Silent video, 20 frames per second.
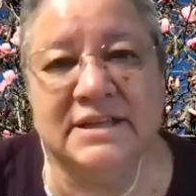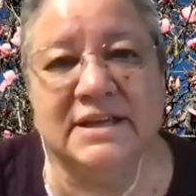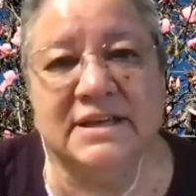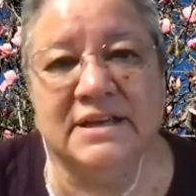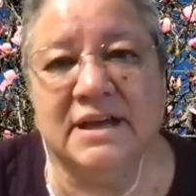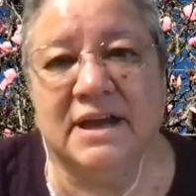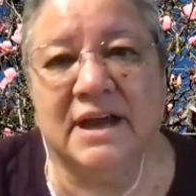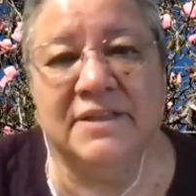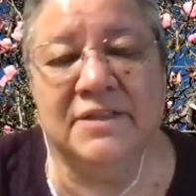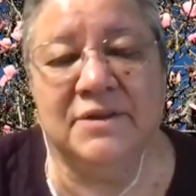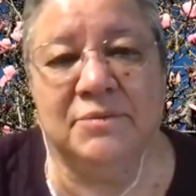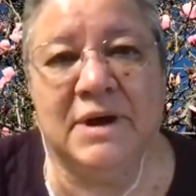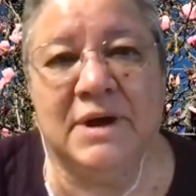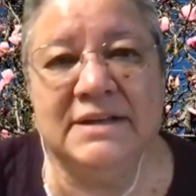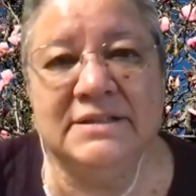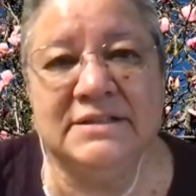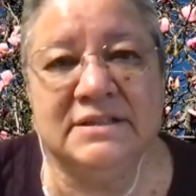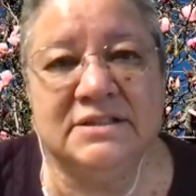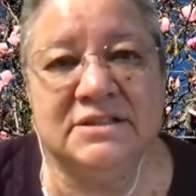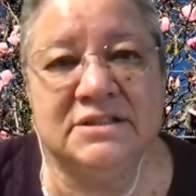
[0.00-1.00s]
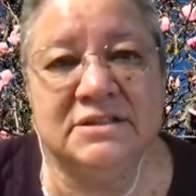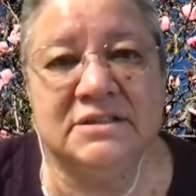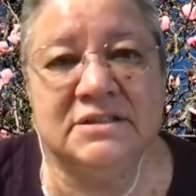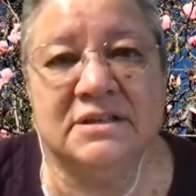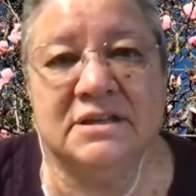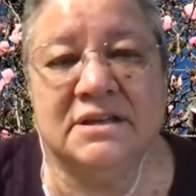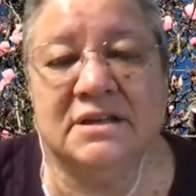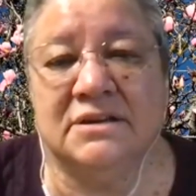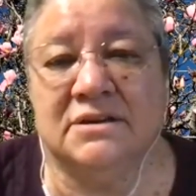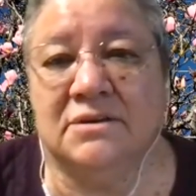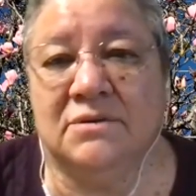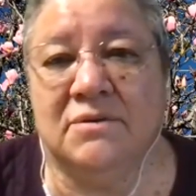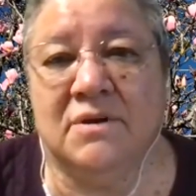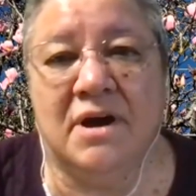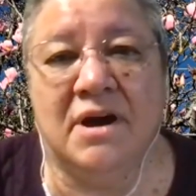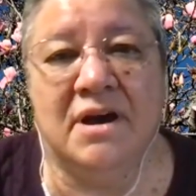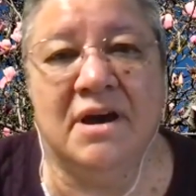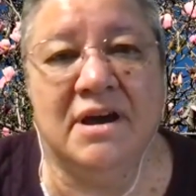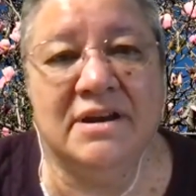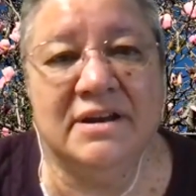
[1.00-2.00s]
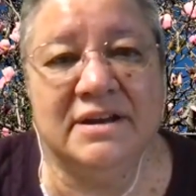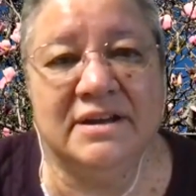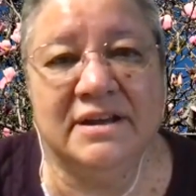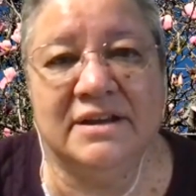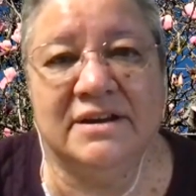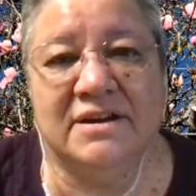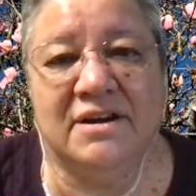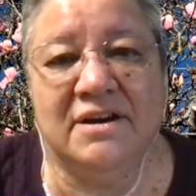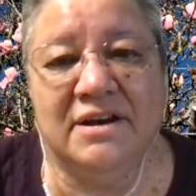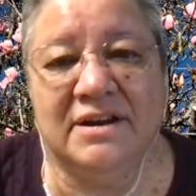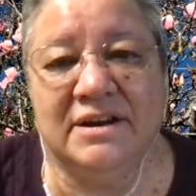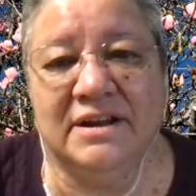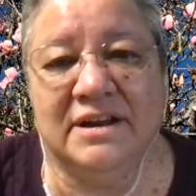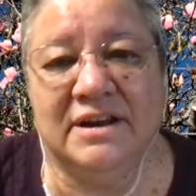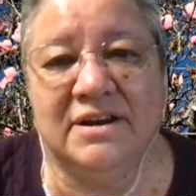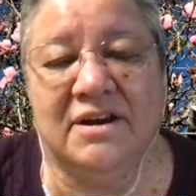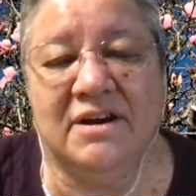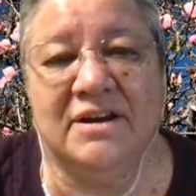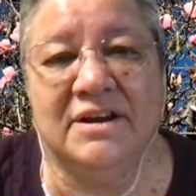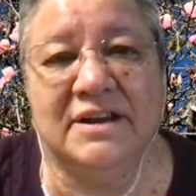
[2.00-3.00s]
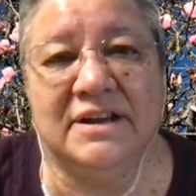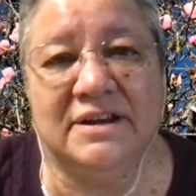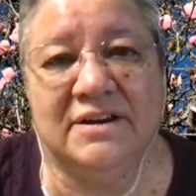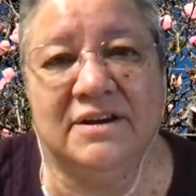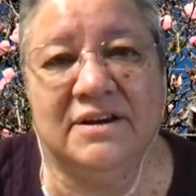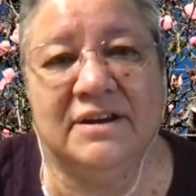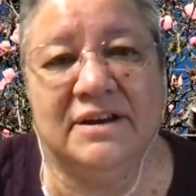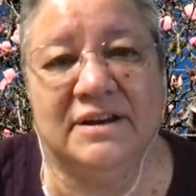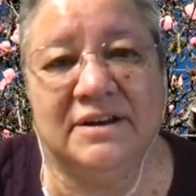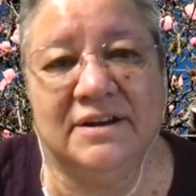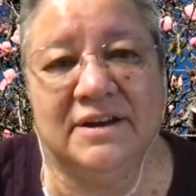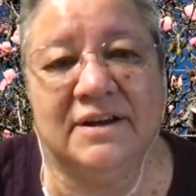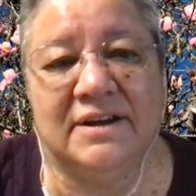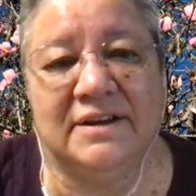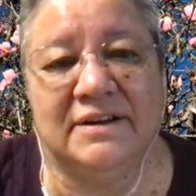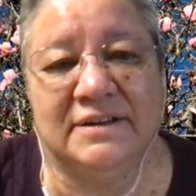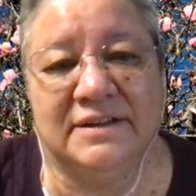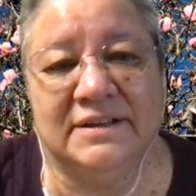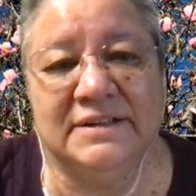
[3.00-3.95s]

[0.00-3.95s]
Otherwise, it's just going to go on and on and on and on and on.